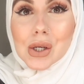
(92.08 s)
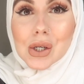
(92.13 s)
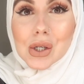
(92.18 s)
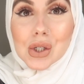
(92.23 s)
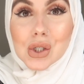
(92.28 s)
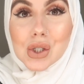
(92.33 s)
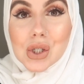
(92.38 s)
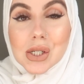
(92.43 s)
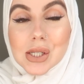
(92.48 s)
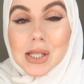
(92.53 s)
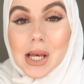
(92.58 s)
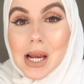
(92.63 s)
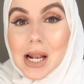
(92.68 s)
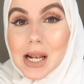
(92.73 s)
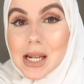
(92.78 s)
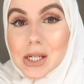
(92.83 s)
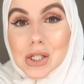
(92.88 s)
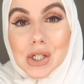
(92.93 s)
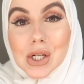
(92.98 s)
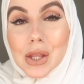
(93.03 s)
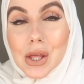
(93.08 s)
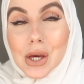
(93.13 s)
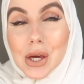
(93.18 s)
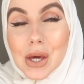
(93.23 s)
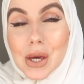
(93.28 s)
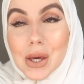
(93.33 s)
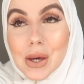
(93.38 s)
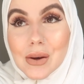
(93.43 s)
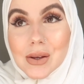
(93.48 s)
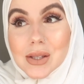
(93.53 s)
she's like literally the
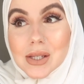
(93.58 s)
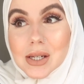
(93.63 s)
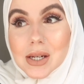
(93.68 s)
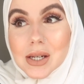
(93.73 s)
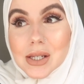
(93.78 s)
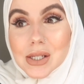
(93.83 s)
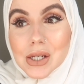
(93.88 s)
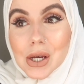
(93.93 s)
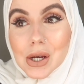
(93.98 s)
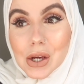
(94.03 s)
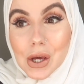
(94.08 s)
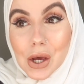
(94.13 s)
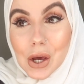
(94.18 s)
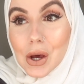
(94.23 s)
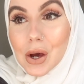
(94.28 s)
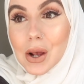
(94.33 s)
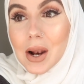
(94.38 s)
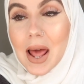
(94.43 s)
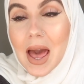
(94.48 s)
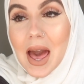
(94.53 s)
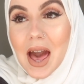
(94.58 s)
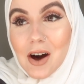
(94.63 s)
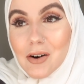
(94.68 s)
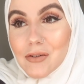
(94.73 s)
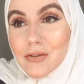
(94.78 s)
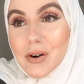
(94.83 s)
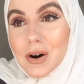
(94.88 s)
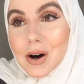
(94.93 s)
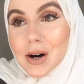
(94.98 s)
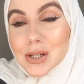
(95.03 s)
cutest girl
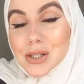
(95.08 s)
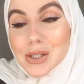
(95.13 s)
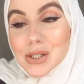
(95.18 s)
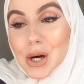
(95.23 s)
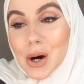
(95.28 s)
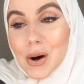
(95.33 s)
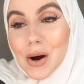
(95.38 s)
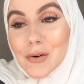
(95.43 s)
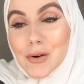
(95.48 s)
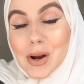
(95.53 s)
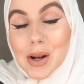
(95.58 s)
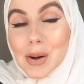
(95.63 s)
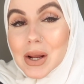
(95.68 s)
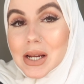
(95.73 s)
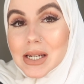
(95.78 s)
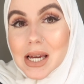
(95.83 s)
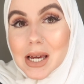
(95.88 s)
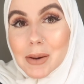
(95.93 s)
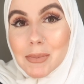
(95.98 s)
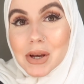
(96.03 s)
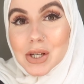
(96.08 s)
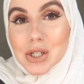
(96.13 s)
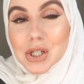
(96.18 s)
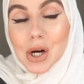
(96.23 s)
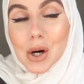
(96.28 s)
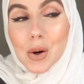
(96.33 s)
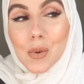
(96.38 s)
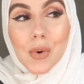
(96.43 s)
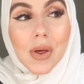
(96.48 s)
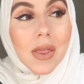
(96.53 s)
ever so I really want to take a
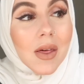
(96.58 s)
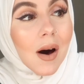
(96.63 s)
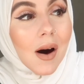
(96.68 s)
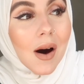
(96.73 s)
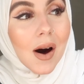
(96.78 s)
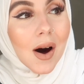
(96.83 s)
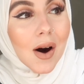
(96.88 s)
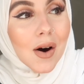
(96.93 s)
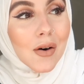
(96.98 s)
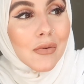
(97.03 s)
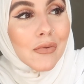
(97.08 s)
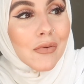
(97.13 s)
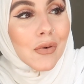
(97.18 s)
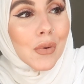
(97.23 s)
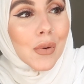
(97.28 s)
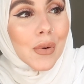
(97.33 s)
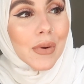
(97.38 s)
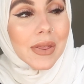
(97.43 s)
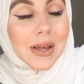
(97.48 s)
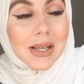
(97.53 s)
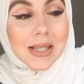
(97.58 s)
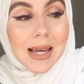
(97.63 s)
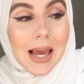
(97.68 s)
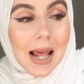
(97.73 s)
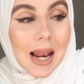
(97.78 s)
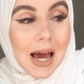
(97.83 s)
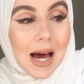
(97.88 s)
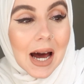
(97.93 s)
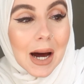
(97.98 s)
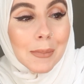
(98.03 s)
picture with her for this
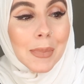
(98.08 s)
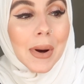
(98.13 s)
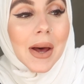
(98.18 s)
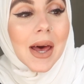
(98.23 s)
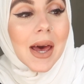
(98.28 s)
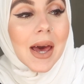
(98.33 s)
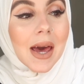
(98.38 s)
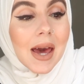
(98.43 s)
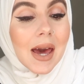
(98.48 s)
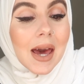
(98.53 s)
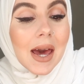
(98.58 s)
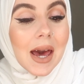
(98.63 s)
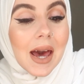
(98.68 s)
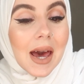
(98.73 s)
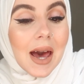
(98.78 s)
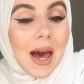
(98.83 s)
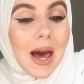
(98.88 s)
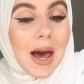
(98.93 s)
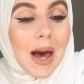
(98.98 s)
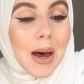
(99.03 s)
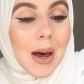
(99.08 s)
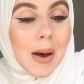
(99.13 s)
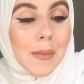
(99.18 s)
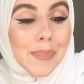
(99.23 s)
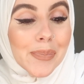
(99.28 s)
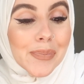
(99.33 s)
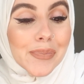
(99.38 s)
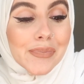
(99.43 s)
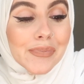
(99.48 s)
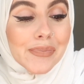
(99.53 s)
collab
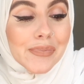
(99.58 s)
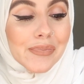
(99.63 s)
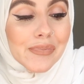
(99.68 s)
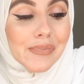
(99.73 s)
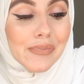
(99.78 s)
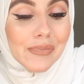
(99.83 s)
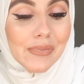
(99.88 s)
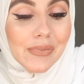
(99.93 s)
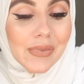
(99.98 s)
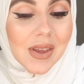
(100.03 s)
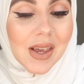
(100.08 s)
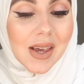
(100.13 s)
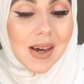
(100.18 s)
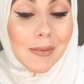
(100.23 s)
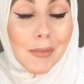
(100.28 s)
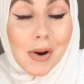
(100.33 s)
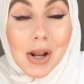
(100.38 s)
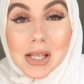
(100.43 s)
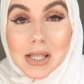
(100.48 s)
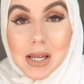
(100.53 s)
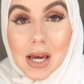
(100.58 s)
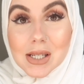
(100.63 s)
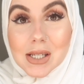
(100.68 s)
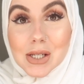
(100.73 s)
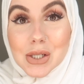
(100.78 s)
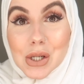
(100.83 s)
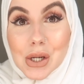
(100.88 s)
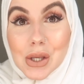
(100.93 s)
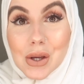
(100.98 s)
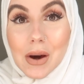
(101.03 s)
um I'm really
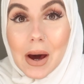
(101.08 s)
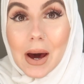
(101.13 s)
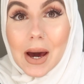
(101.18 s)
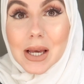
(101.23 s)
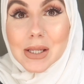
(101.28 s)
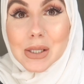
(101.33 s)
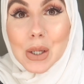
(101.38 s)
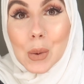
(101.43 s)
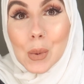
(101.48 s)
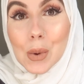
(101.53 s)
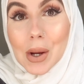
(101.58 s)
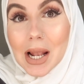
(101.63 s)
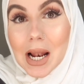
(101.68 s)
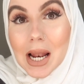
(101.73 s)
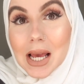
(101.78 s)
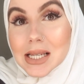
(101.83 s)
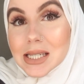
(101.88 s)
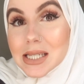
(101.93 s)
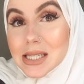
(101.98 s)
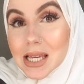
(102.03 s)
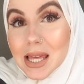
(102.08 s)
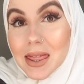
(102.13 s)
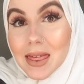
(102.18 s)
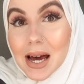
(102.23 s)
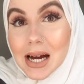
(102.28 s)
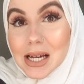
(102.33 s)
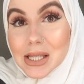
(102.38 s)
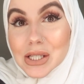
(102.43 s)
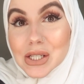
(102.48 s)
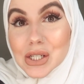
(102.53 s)
excited. So you guys will see
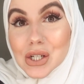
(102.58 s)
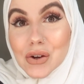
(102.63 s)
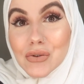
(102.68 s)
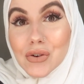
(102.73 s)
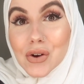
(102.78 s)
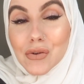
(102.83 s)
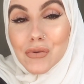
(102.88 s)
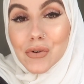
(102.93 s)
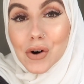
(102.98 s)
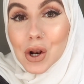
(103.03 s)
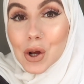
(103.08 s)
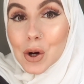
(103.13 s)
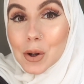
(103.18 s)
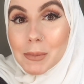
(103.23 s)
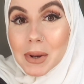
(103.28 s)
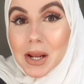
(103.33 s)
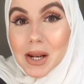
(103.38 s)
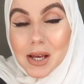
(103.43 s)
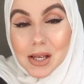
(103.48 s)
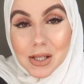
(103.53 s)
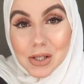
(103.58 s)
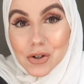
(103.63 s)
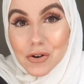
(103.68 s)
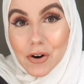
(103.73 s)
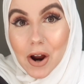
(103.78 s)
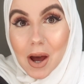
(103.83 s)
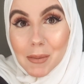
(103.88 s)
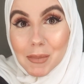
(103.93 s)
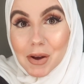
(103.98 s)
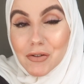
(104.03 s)
that if you're following me on
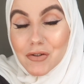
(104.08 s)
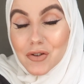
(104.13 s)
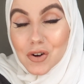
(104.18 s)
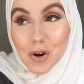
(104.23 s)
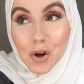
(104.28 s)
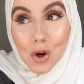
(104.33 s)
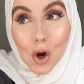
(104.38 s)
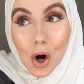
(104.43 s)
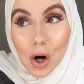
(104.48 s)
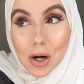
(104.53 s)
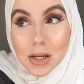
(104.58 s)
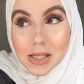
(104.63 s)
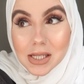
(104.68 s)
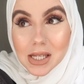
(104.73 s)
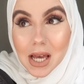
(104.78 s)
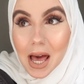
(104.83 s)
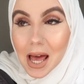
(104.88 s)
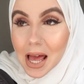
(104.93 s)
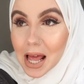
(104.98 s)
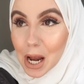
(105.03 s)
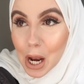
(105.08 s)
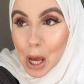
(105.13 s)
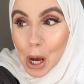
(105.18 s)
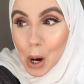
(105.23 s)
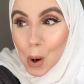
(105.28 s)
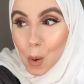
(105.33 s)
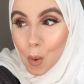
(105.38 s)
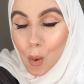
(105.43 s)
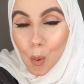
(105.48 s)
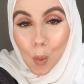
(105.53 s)
Instagram. If you're not,
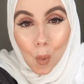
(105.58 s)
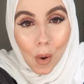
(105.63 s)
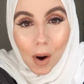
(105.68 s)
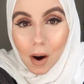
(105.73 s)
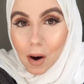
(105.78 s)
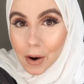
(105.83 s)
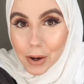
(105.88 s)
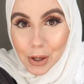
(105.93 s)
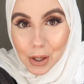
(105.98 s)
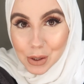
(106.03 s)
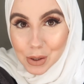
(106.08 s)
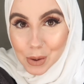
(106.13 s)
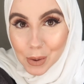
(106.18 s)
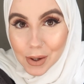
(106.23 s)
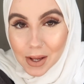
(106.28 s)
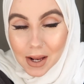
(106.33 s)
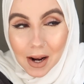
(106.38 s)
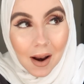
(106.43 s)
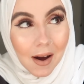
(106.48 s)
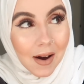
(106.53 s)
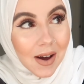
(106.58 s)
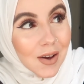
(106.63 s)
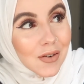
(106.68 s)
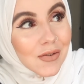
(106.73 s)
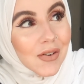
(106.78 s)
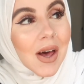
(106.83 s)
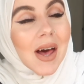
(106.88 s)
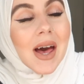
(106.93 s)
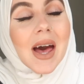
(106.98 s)
hello, what are you doing in life?